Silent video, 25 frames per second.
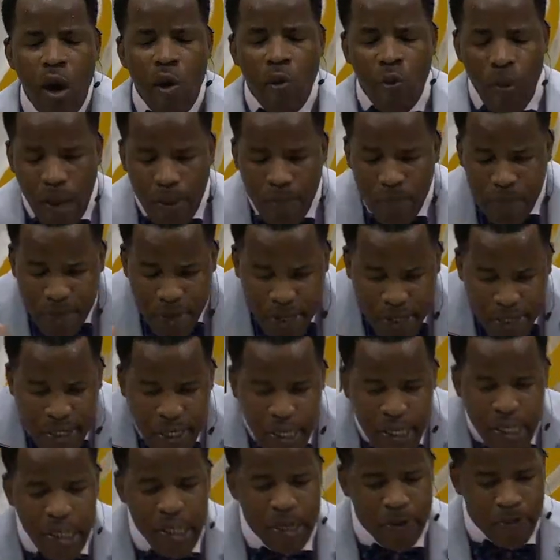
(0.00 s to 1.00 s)
When
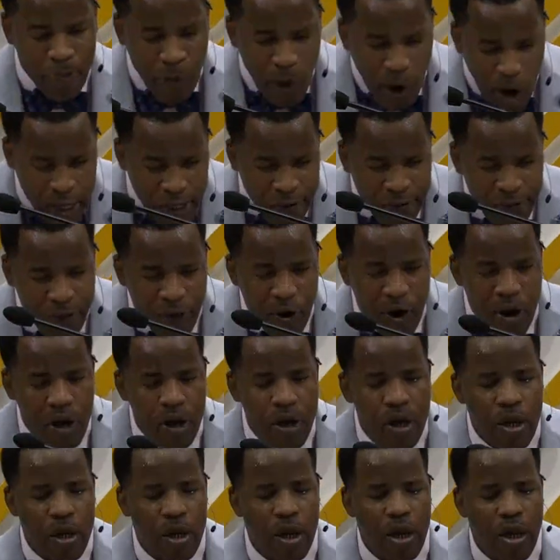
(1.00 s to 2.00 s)
Mrs. Potiphar